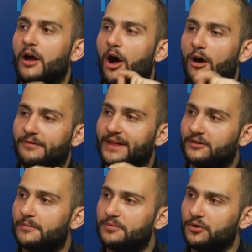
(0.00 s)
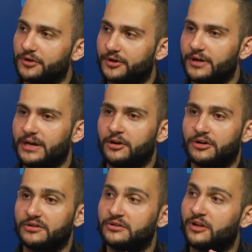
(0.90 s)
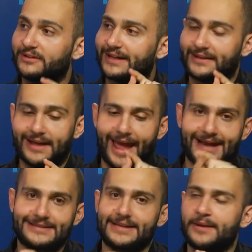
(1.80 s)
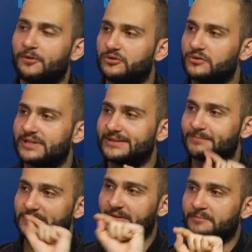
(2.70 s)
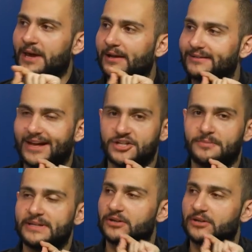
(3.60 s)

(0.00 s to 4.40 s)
of that computer in order to not getting access anymore to that specific mail attachments